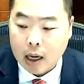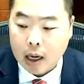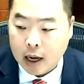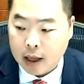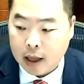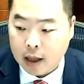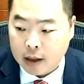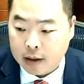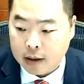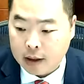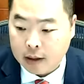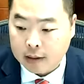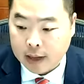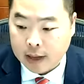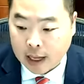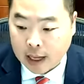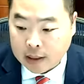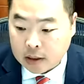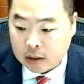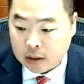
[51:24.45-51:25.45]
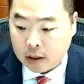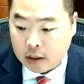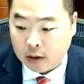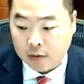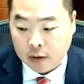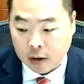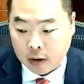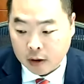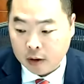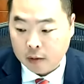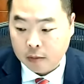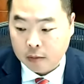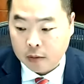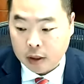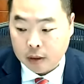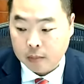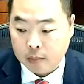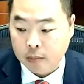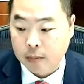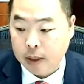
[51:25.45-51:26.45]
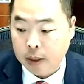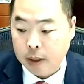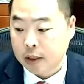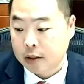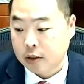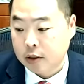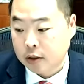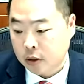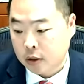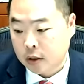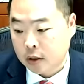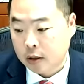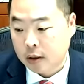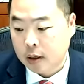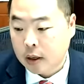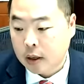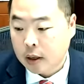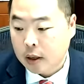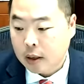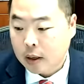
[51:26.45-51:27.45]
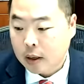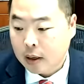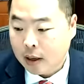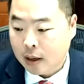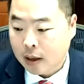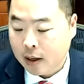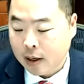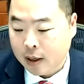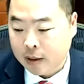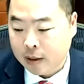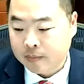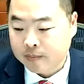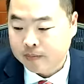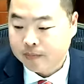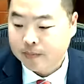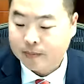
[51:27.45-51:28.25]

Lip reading: I think that's a very big concern. I